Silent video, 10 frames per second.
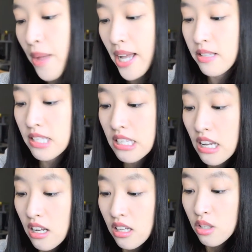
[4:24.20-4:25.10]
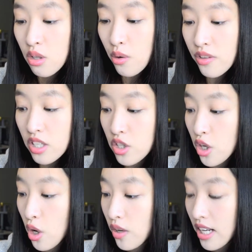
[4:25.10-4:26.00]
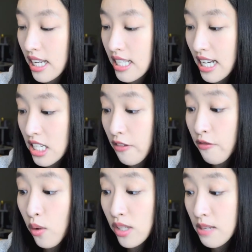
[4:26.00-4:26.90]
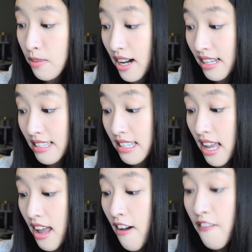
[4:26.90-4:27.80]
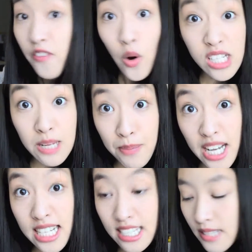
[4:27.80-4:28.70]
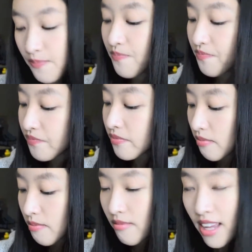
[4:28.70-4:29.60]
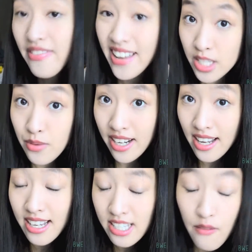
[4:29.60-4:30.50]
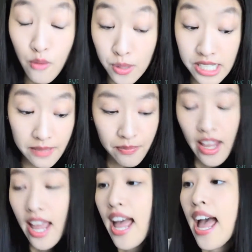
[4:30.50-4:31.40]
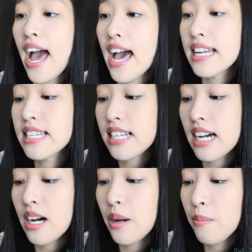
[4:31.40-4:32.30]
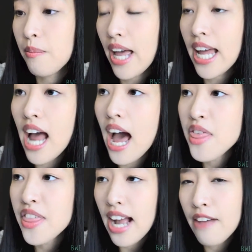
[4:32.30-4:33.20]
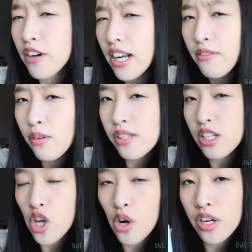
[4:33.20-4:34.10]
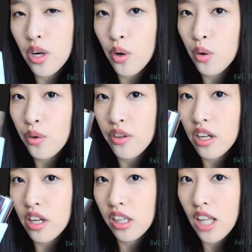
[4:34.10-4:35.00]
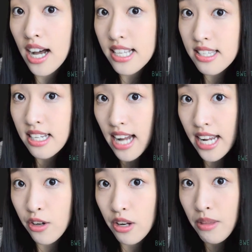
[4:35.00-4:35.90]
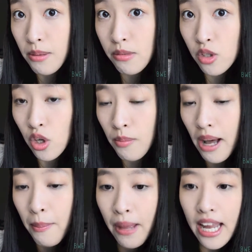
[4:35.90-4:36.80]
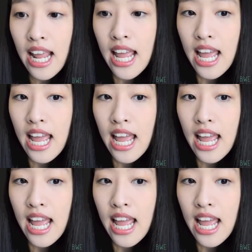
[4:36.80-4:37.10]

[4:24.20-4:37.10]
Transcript: pants. So this toner is actually $40. $40. That's right, guys, 40. And I forgot if it was the toner or the last night cream that I'm going to talk about, but